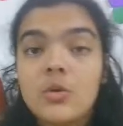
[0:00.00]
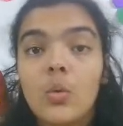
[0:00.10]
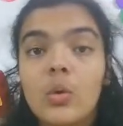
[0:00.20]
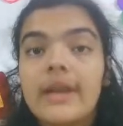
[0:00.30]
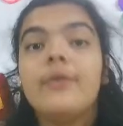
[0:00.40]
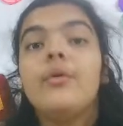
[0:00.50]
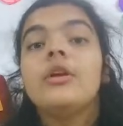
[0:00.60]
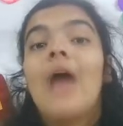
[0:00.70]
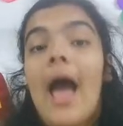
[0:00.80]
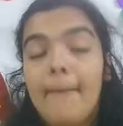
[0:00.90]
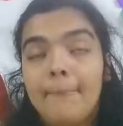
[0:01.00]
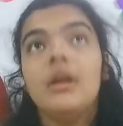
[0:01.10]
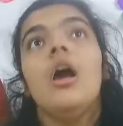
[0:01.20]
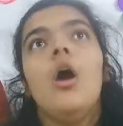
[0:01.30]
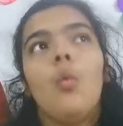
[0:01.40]
only going to
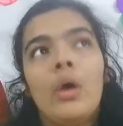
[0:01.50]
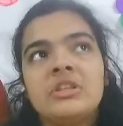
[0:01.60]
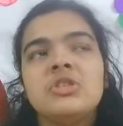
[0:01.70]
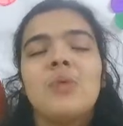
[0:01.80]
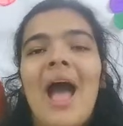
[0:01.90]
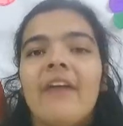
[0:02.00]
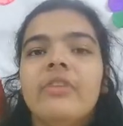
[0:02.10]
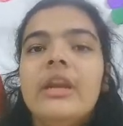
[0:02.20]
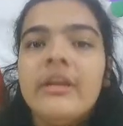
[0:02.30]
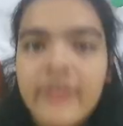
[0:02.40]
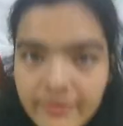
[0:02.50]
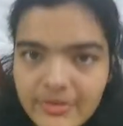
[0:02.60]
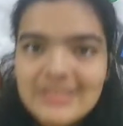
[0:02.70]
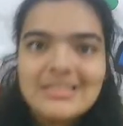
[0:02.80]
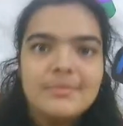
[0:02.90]
happen once you have a
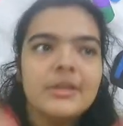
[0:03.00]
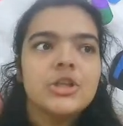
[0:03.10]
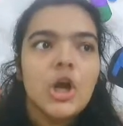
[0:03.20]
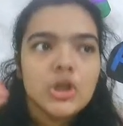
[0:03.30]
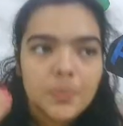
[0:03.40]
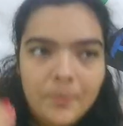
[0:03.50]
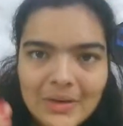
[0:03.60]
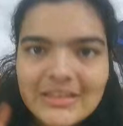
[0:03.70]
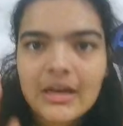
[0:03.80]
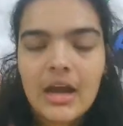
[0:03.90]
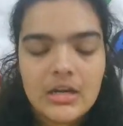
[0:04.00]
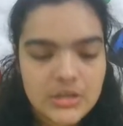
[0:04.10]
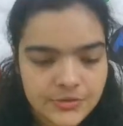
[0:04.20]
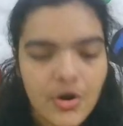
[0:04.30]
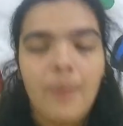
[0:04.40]
reference image to pick the
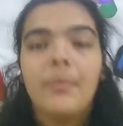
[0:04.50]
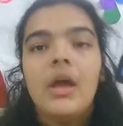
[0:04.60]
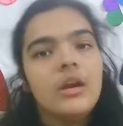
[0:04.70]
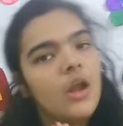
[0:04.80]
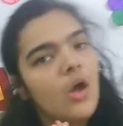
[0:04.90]
colors from. Now